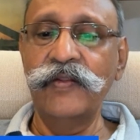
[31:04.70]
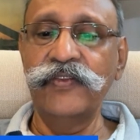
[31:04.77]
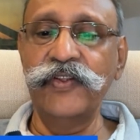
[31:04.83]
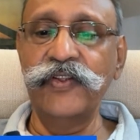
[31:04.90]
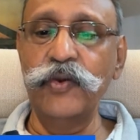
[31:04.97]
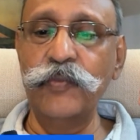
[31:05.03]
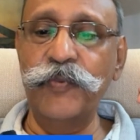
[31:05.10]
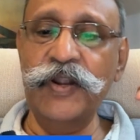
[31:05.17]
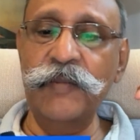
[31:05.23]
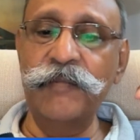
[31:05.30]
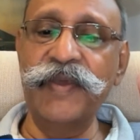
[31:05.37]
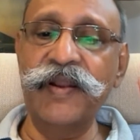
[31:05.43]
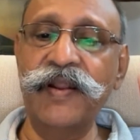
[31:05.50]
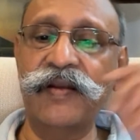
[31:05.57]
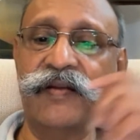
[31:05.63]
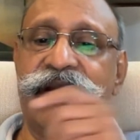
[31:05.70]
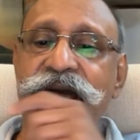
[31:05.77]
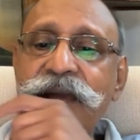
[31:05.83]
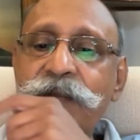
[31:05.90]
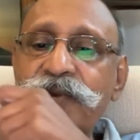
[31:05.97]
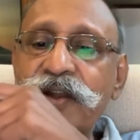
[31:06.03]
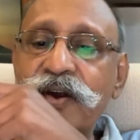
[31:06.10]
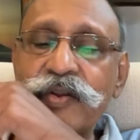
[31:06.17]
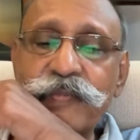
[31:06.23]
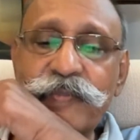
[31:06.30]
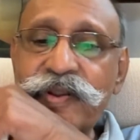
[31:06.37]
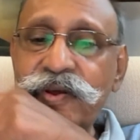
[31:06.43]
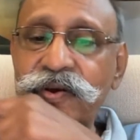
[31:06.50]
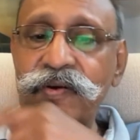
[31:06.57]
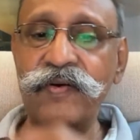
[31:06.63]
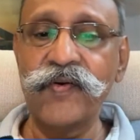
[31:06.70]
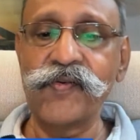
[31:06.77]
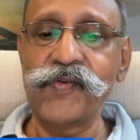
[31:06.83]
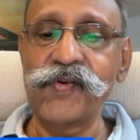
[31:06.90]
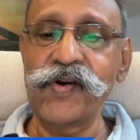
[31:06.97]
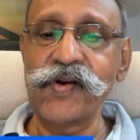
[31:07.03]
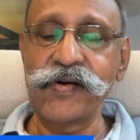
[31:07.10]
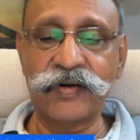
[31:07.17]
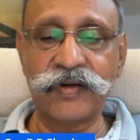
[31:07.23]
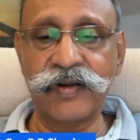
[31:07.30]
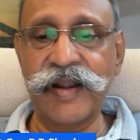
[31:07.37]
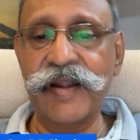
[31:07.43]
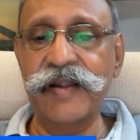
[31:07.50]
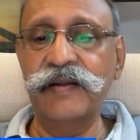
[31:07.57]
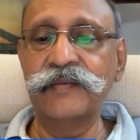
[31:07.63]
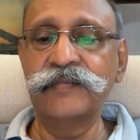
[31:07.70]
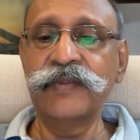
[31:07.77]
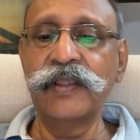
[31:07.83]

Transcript: So you put a mirror dam down below, right?